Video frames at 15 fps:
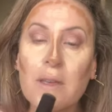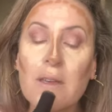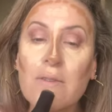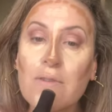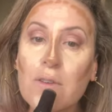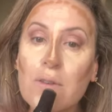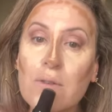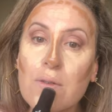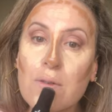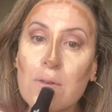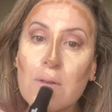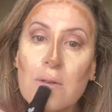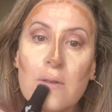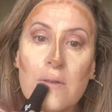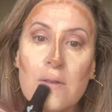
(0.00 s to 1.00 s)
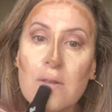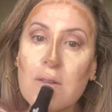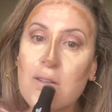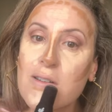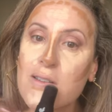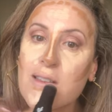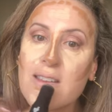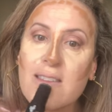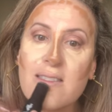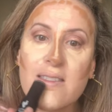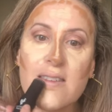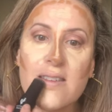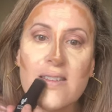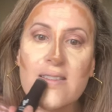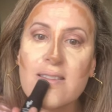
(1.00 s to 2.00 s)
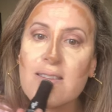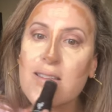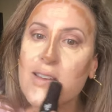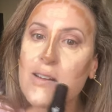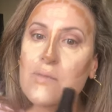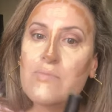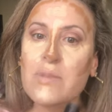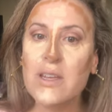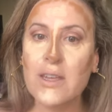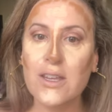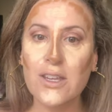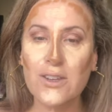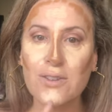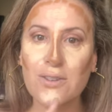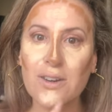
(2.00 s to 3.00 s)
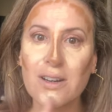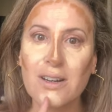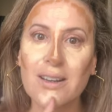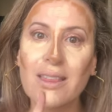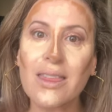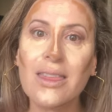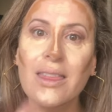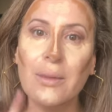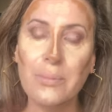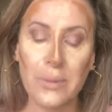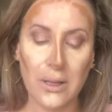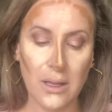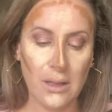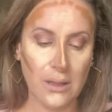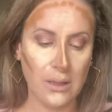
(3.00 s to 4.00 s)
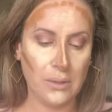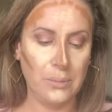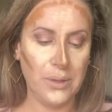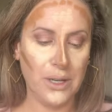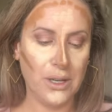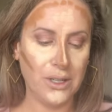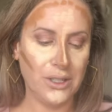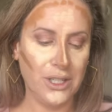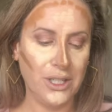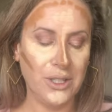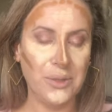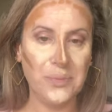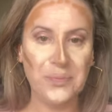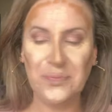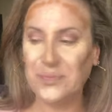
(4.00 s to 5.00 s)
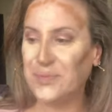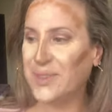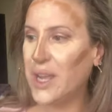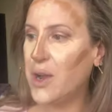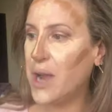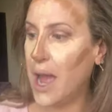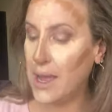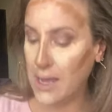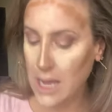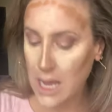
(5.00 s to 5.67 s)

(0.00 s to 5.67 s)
If you go like this, it'll make your lip a little bigger too. Okay,